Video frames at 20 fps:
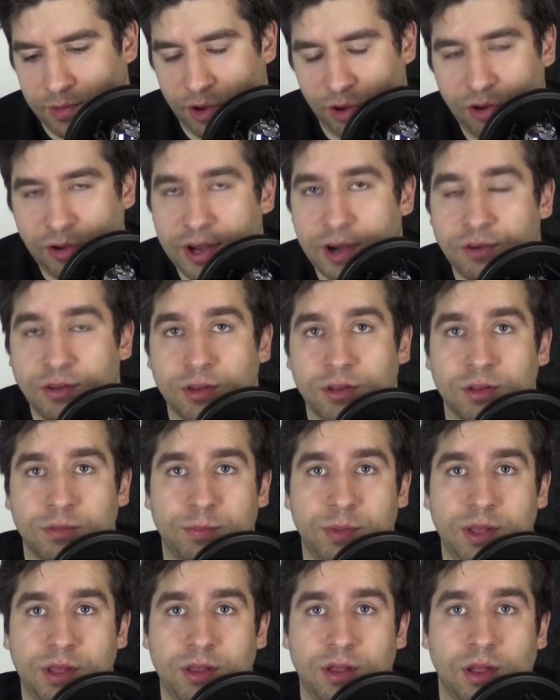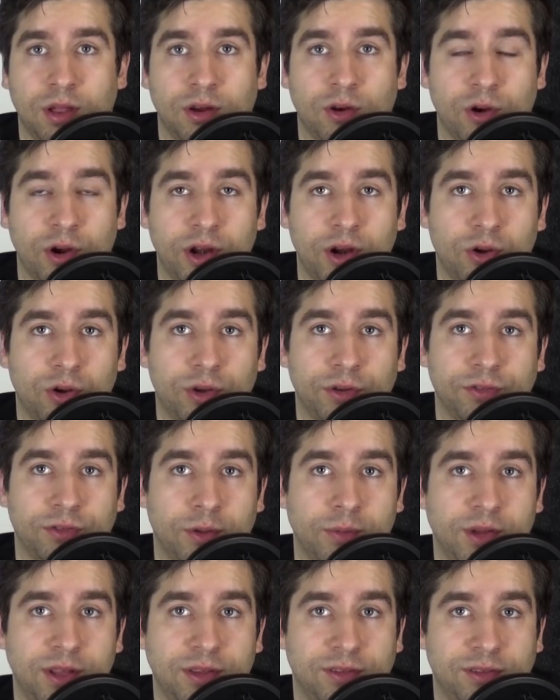You're allowed to be critical of
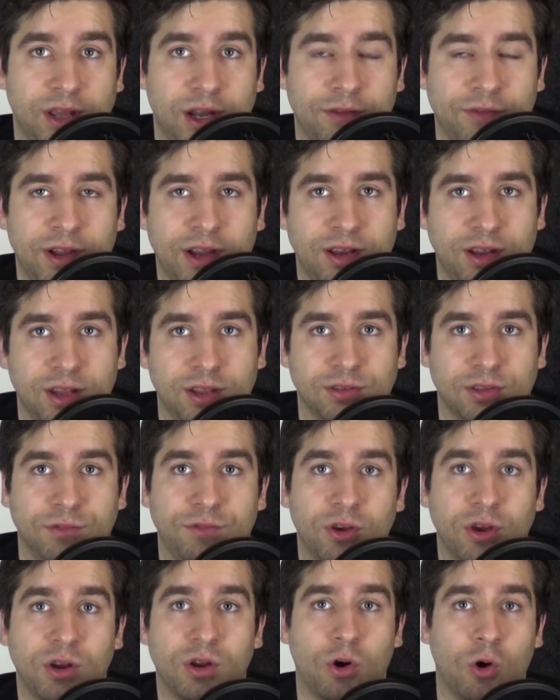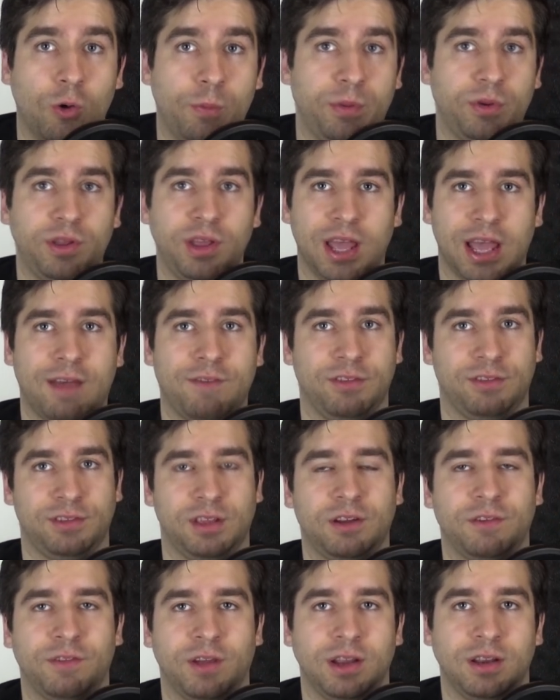somebody's set of ideas. If you're going to openly have a
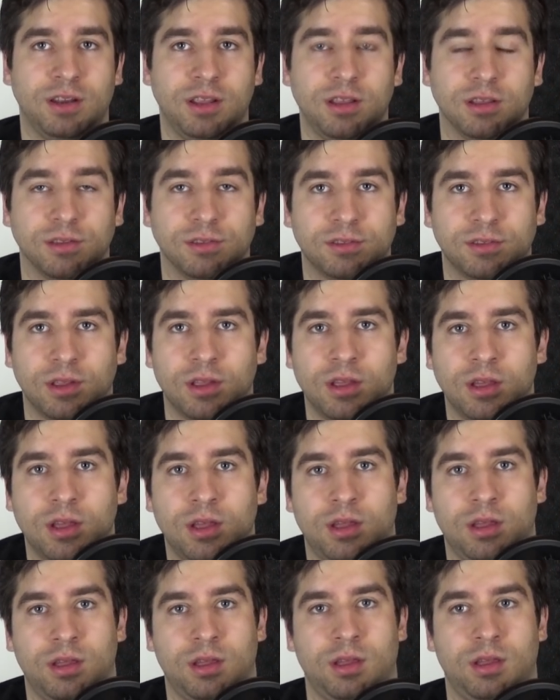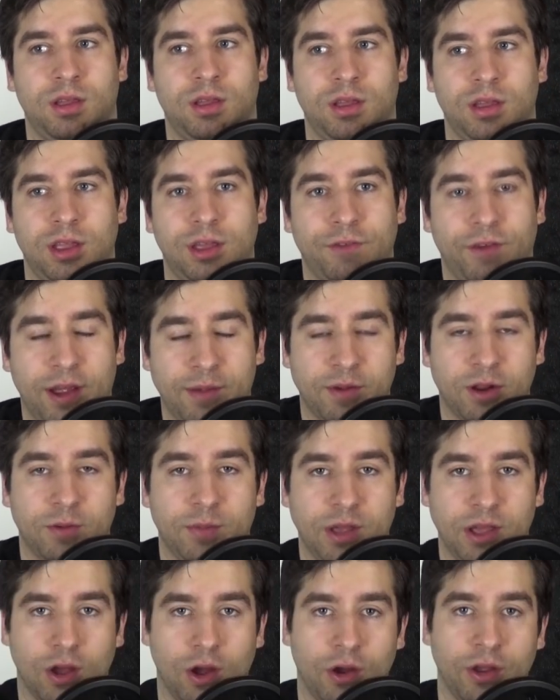set of ideas, if I'm
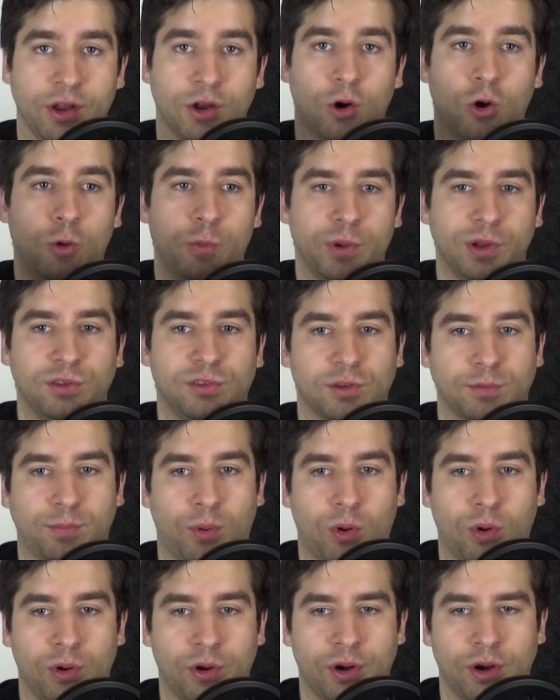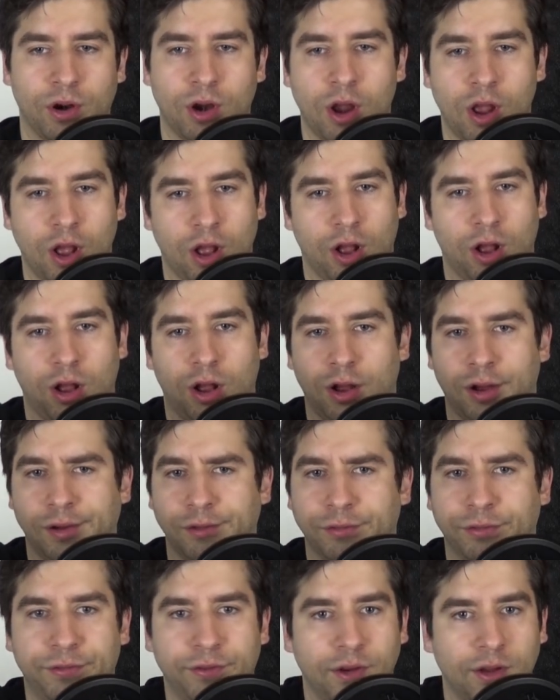going to be an open supporter
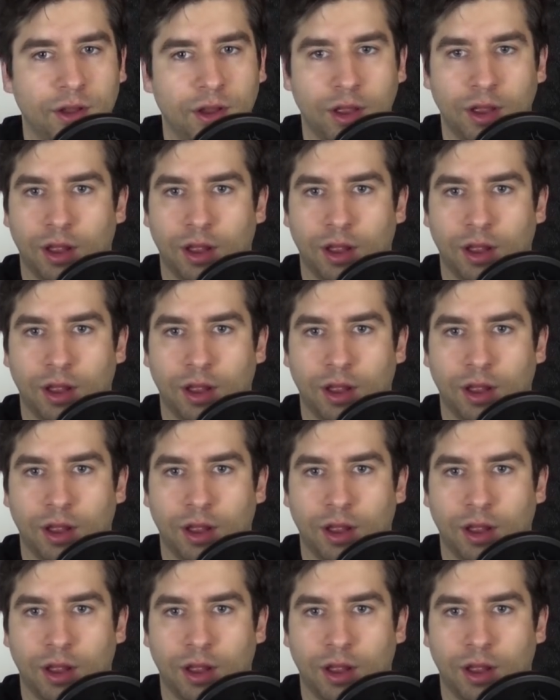of